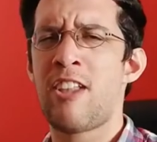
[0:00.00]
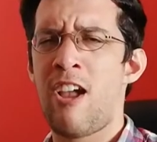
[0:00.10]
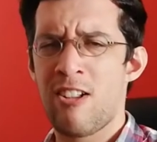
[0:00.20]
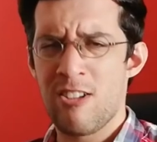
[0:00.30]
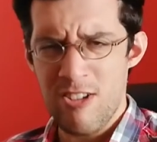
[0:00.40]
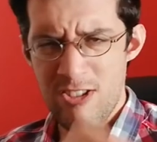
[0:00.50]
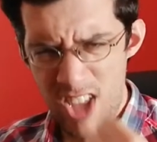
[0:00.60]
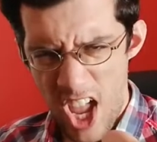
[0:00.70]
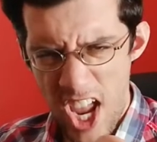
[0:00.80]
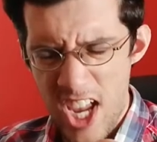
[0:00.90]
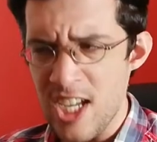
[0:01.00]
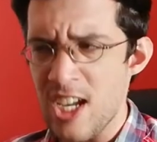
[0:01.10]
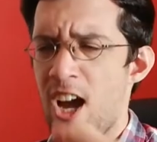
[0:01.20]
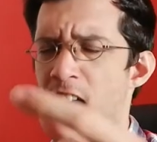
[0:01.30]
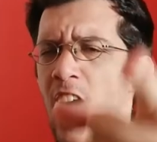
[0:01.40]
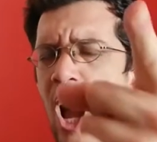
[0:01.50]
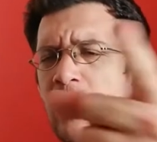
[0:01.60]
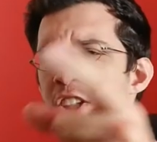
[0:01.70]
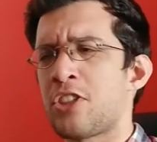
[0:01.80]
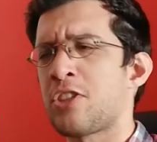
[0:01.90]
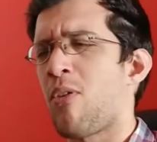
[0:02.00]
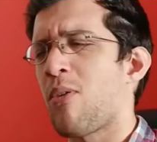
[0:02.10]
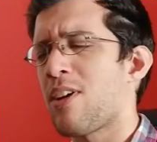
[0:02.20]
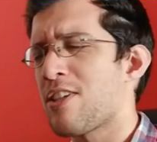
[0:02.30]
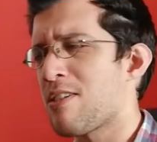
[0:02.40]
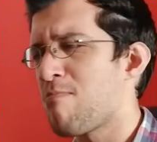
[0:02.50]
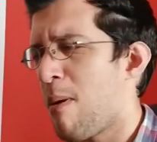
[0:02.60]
Tail. They are the strongest